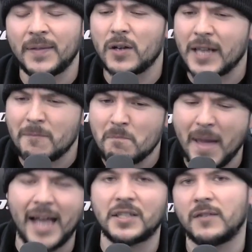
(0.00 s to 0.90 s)
And there's a
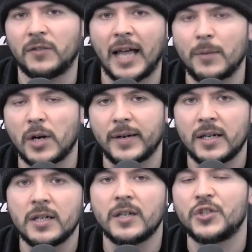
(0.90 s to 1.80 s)
massive
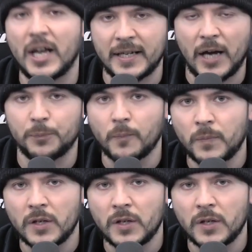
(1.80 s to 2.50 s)
library to check out.